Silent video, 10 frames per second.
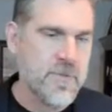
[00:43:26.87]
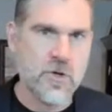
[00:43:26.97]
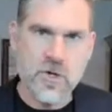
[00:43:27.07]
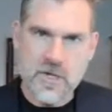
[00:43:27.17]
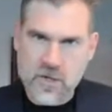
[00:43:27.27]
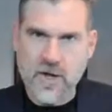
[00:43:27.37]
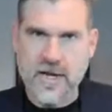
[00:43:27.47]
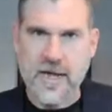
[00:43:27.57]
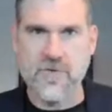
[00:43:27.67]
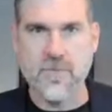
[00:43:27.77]
And you
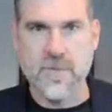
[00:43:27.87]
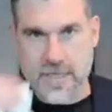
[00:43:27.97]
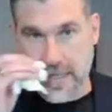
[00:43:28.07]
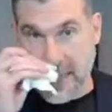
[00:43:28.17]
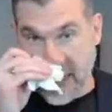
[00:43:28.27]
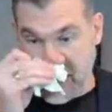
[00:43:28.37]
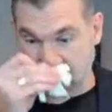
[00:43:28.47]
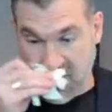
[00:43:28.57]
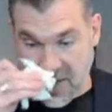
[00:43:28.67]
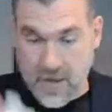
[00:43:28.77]
can have some nested
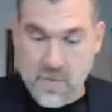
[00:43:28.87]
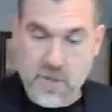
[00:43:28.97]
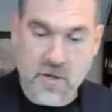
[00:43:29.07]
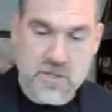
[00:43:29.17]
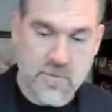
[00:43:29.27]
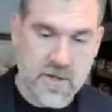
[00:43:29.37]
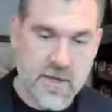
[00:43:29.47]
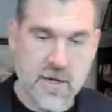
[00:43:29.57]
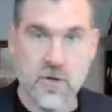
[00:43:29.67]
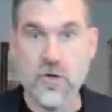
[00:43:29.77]
narratives, but
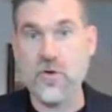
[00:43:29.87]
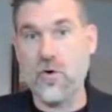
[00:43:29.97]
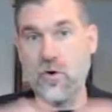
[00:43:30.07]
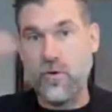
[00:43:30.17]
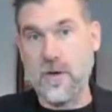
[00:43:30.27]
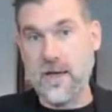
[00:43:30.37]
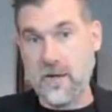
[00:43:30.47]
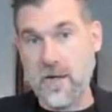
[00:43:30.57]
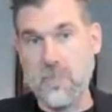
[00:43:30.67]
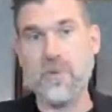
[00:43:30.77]
ultimately, as a
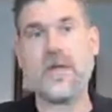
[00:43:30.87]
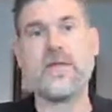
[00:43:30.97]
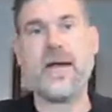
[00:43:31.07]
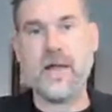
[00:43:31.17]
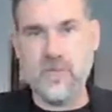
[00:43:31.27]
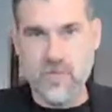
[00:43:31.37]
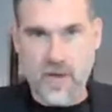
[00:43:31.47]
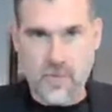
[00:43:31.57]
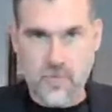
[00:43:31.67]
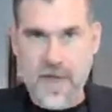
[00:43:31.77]
company, that
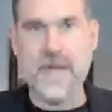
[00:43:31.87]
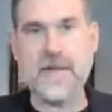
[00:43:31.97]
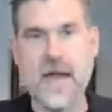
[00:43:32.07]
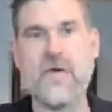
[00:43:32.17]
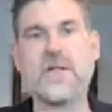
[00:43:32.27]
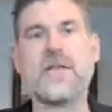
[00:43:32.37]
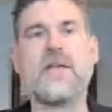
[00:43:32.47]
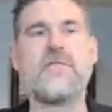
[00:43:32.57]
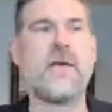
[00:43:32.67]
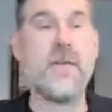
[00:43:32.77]
main
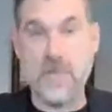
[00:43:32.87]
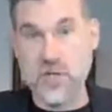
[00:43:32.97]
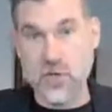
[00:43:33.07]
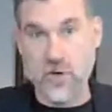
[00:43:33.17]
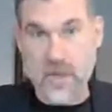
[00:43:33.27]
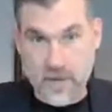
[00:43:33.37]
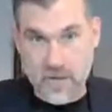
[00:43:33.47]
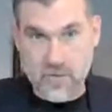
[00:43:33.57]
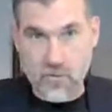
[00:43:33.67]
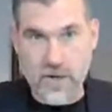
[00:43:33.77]
narrative, that main story, that big
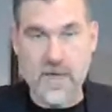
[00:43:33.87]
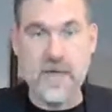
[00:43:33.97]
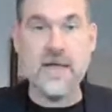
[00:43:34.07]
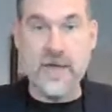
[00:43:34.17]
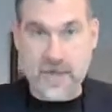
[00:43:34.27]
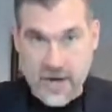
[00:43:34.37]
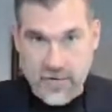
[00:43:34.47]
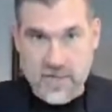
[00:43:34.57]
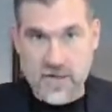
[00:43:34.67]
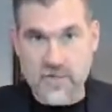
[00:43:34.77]
story, that
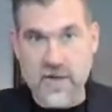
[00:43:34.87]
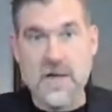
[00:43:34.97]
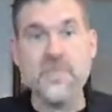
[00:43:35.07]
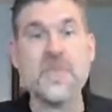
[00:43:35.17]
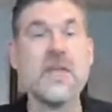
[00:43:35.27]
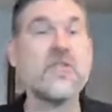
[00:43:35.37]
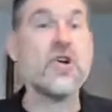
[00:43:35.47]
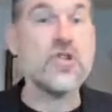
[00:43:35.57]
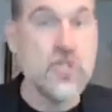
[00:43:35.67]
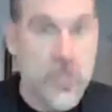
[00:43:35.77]
narrative, it's
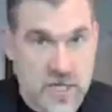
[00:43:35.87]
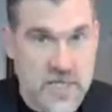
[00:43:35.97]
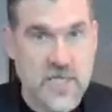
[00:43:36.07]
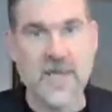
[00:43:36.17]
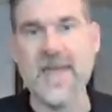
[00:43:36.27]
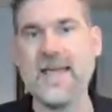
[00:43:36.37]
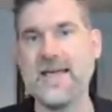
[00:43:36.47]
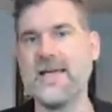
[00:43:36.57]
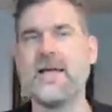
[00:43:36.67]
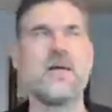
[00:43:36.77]
not just
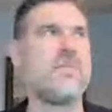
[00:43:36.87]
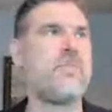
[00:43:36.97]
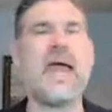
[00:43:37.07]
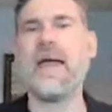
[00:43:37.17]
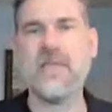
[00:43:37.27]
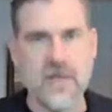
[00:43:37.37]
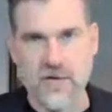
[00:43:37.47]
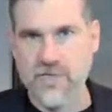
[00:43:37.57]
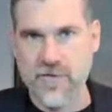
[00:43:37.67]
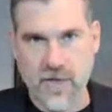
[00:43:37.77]
a
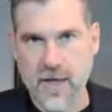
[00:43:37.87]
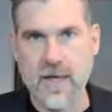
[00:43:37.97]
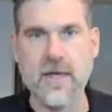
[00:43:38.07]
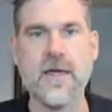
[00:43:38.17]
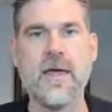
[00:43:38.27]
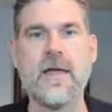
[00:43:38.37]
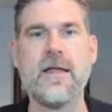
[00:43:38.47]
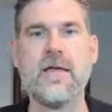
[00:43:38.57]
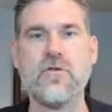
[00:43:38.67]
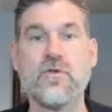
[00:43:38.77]
passive thing. It
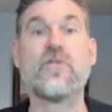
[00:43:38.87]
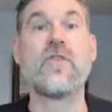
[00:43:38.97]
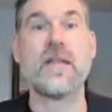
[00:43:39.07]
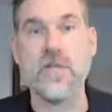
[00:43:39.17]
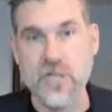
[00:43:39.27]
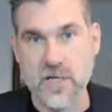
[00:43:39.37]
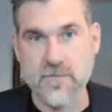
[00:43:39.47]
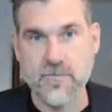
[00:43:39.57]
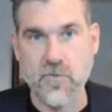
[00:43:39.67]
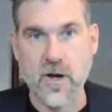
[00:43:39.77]
is your strategy,
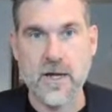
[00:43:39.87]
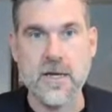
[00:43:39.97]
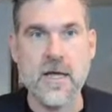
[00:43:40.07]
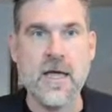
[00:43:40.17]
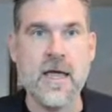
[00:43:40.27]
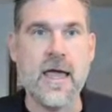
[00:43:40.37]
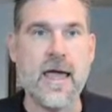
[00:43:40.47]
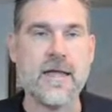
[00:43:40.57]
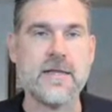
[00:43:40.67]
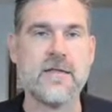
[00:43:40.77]
right?
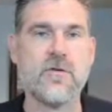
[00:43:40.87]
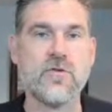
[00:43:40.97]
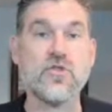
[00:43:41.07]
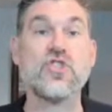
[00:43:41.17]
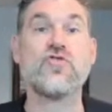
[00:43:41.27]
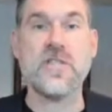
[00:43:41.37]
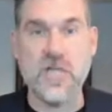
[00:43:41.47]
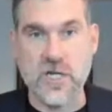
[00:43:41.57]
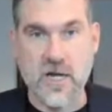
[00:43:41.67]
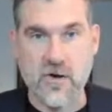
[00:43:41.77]
And so it's your
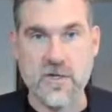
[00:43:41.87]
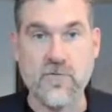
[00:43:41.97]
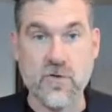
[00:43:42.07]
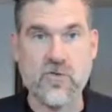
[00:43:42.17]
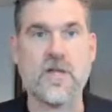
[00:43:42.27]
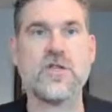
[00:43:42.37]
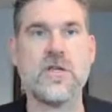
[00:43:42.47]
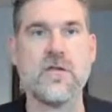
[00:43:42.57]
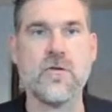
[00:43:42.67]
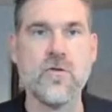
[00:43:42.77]
strategic narrative, your strategy
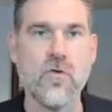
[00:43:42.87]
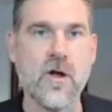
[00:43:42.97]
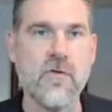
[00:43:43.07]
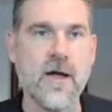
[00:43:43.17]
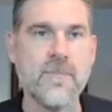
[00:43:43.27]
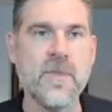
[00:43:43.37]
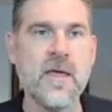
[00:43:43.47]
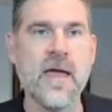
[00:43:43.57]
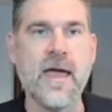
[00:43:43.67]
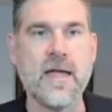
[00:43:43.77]
is your story, right?
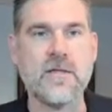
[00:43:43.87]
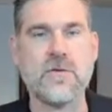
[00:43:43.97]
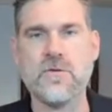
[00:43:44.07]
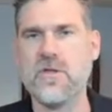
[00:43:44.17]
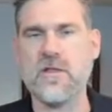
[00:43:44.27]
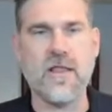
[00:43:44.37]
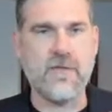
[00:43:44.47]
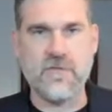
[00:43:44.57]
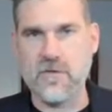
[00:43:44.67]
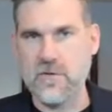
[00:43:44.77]
And just
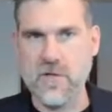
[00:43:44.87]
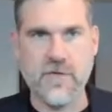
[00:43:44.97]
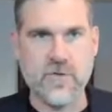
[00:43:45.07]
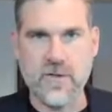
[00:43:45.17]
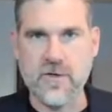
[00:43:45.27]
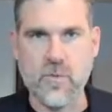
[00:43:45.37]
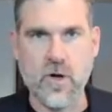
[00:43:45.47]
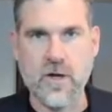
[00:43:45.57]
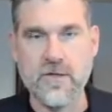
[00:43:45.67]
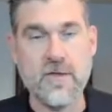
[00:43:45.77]
love doing this
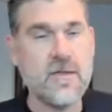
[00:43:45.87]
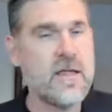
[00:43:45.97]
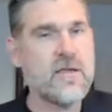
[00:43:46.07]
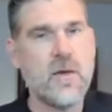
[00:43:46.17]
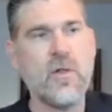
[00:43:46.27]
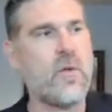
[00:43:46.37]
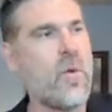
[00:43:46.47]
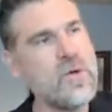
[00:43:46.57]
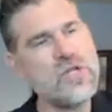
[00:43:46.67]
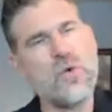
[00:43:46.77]
work. And this is an example, like
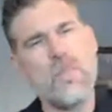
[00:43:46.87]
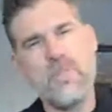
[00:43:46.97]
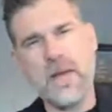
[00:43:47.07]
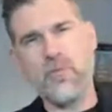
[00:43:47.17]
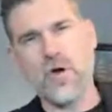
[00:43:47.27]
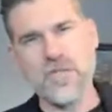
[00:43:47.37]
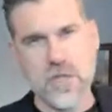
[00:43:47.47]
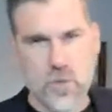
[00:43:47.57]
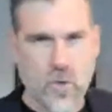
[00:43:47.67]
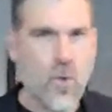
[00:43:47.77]
when we do a big
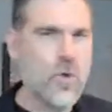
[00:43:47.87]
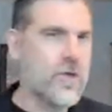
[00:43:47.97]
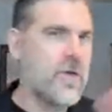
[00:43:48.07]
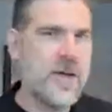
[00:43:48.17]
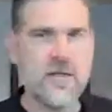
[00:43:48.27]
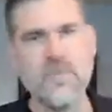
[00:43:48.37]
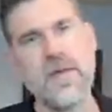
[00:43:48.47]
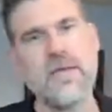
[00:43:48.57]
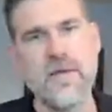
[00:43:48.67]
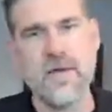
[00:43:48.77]
project with all of the bits and
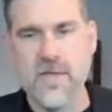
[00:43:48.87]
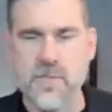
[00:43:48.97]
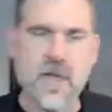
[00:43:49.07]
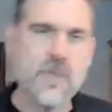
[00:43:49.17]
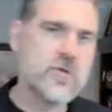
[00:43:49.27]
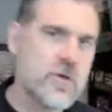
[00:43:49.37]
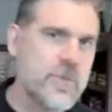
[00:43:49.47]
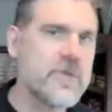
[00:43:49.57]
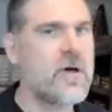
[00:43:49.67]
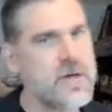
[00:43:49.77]
pieces, sometimes we'll do
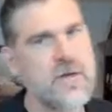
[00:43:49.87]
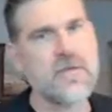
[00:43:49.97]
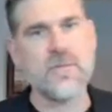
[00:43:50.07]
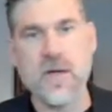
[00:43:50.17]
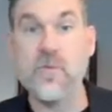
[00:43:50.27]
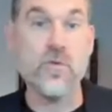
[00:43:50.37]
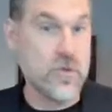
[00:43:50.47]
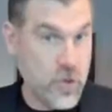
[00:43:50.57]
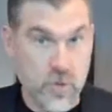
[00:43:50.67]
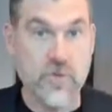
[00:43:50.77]
personas, sometimes we'll
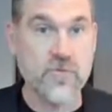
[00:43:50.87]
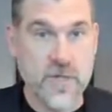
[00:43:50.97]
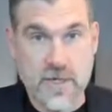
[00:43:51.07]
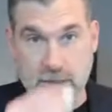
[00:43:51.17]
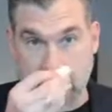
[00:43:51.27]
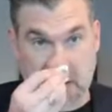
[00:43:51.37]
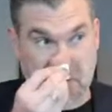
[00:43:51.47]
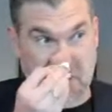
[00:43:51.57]
do a strategic narrative.